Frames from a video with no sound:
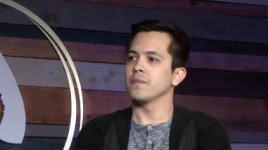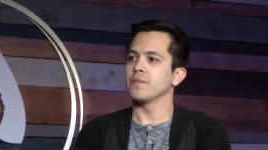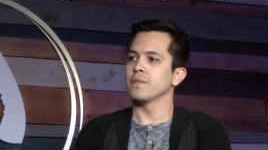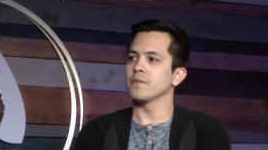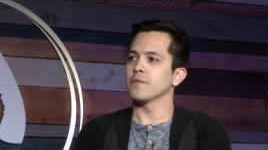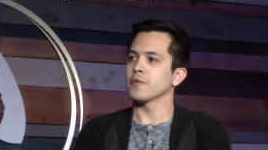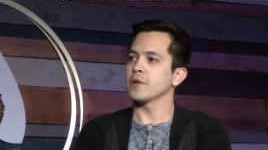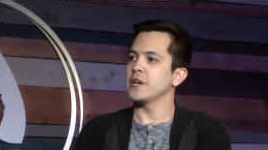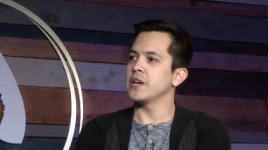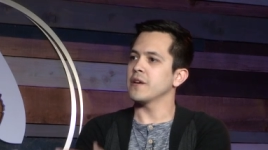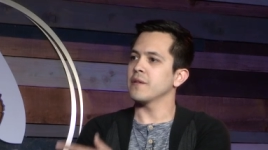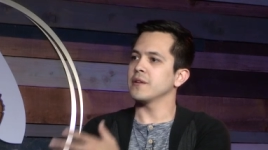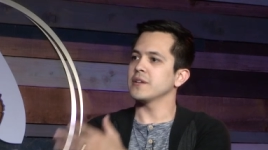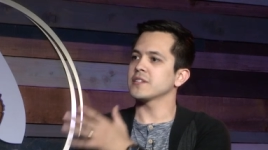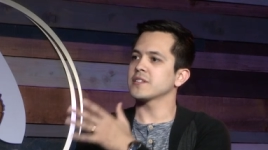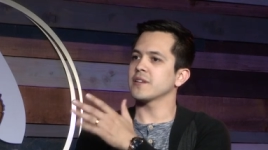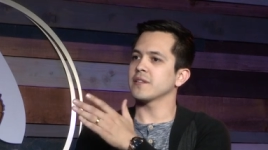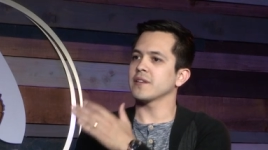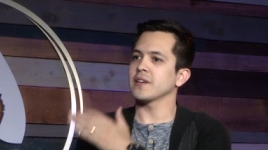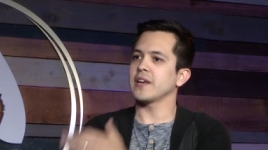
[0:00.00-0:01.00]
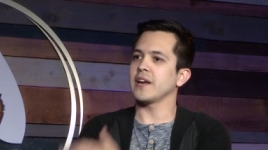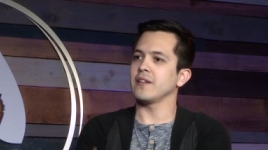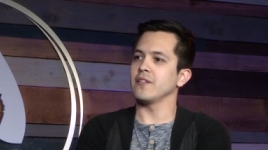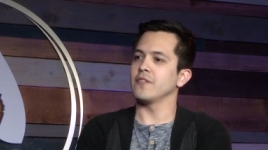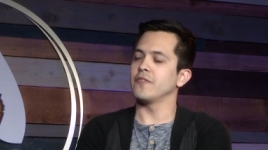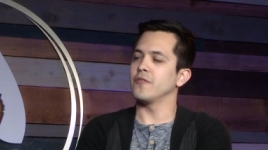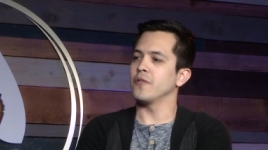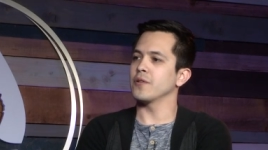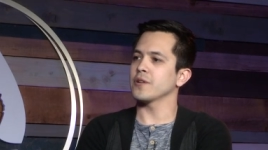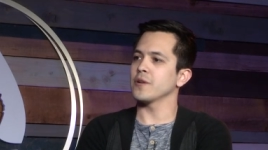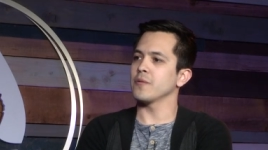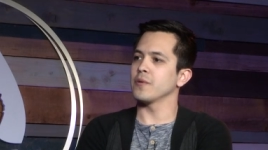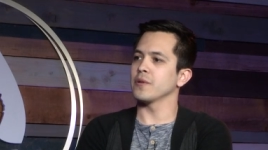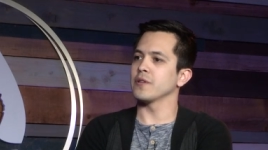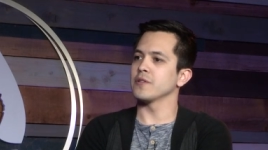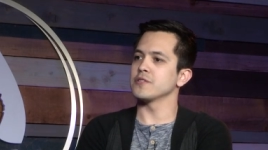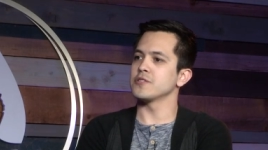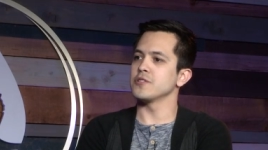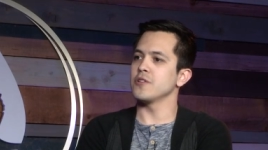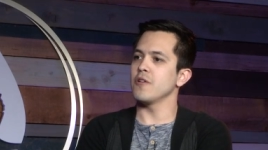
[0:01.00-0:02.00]
We're here in Southern California where
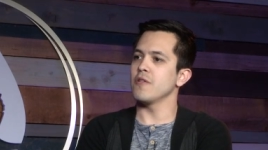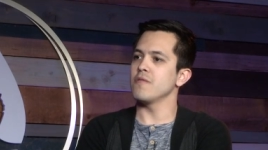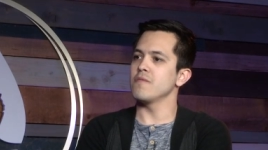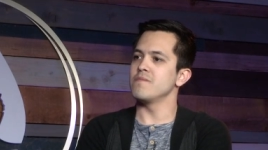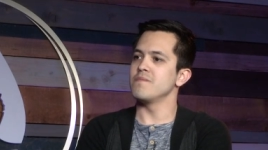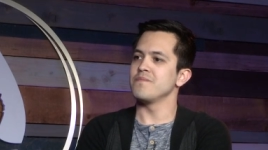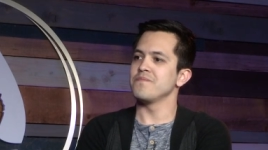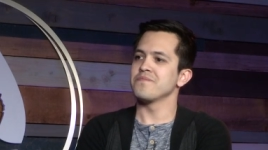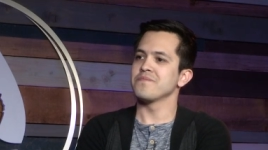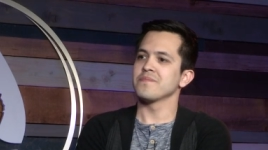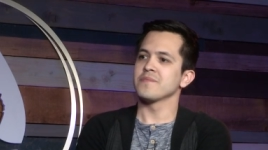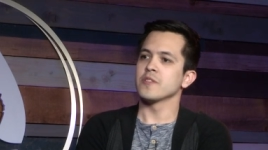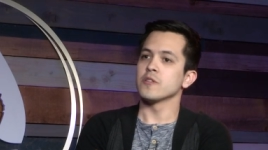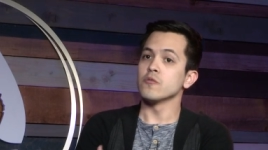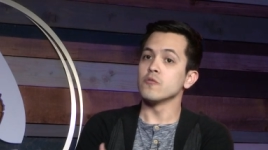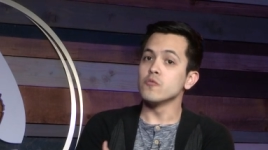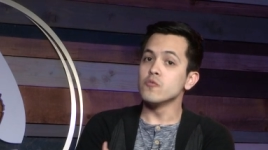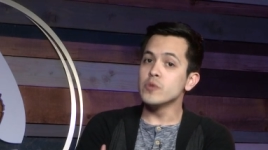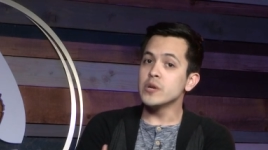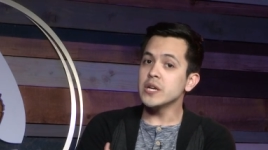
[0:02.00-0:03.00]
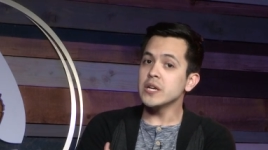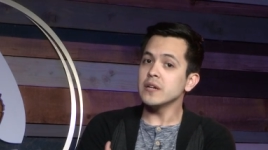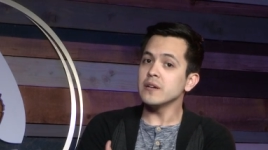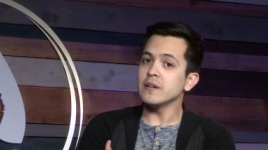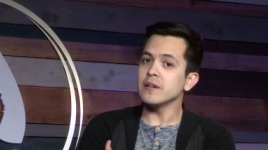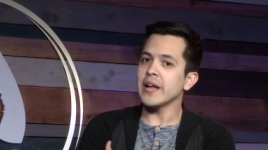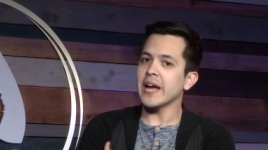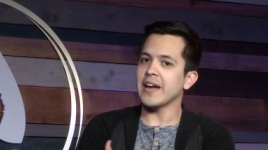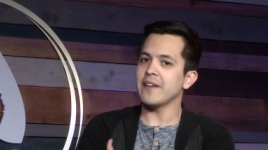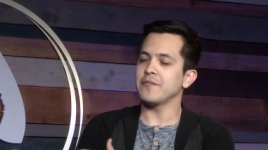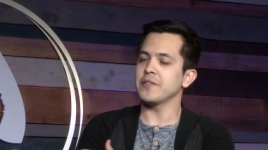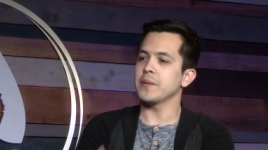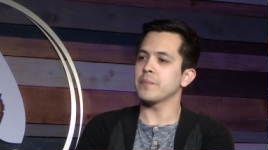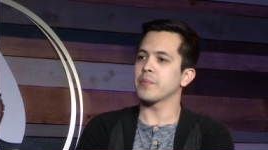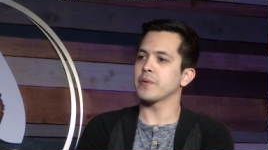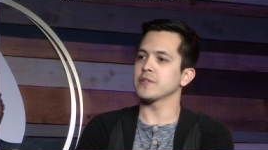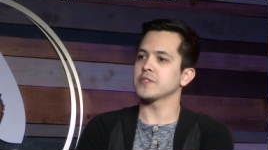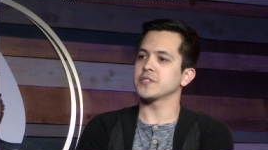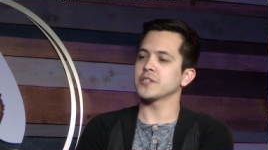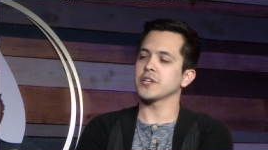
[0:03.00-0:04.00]
there's no real heavy
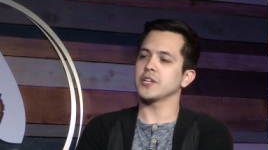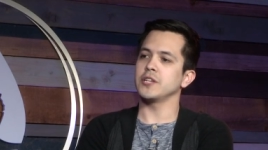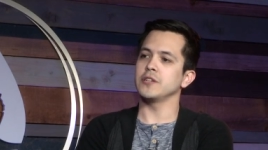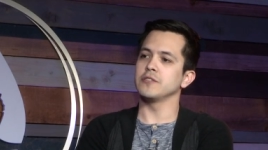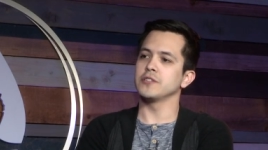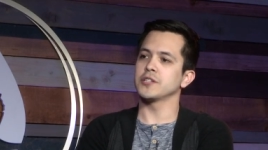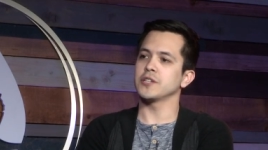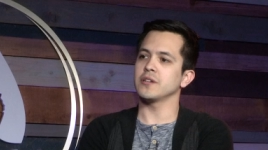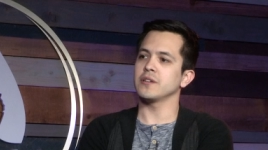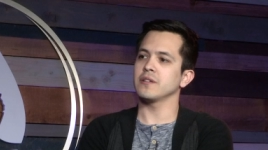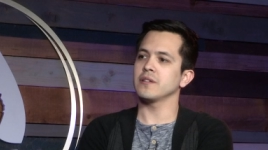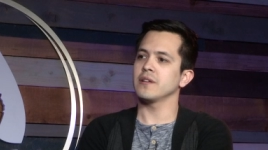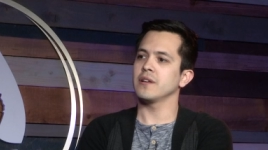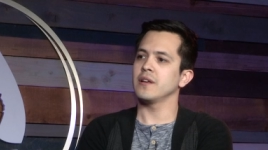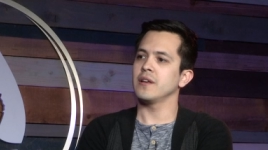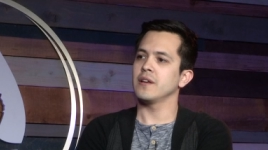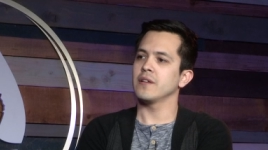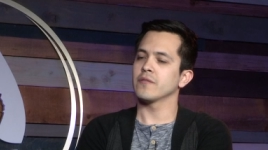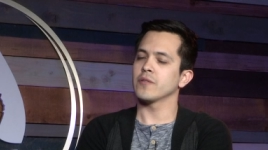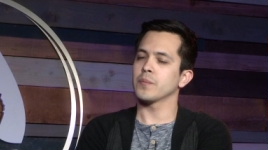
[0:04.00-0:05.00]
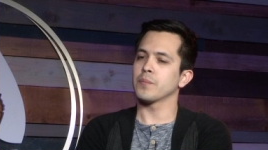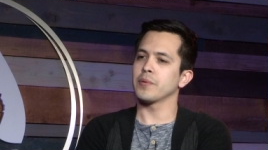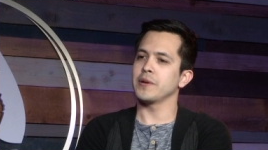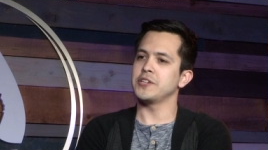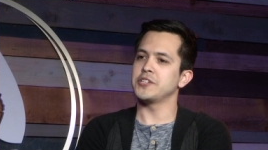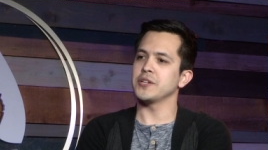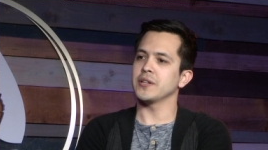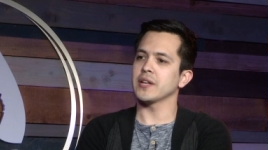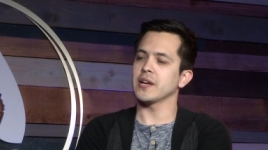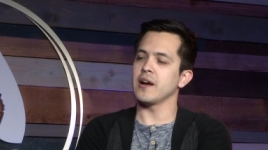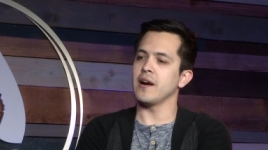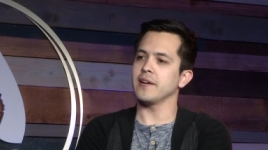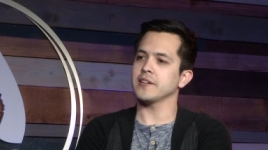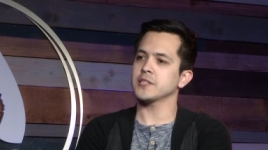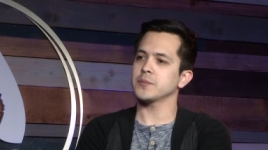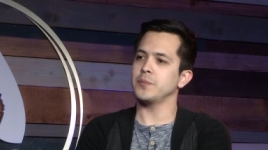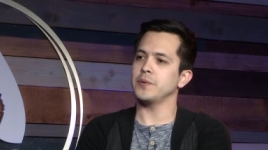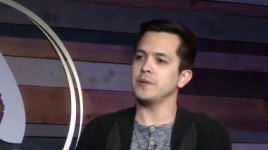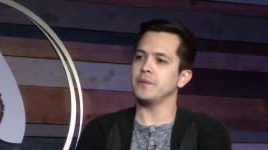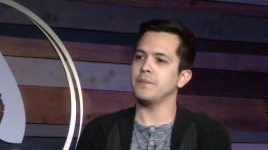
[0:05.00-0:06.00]
persecution for preaching the
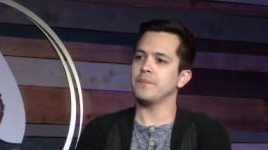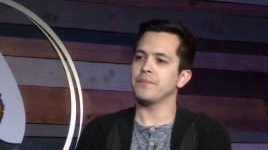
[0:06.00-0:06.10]
gospel.